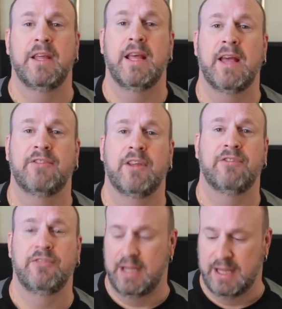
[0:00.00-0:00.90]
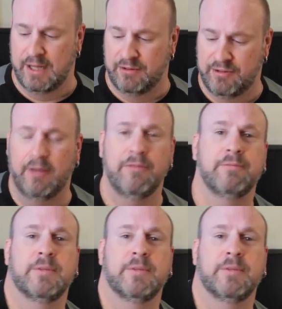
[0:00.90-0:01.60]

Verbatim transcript: the SSD itself.